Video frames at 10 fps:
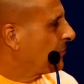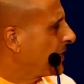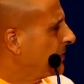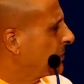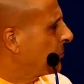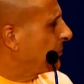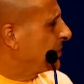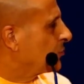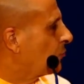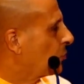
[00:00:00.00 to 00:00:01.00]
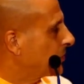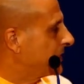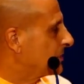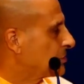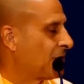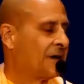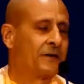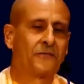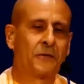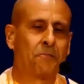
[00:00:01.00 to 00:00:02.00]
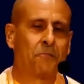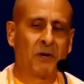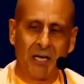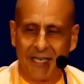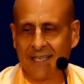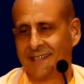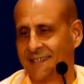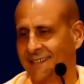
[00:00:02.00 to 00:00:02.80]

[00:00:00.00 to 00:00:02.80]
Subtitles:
then why are you always working so hard for money?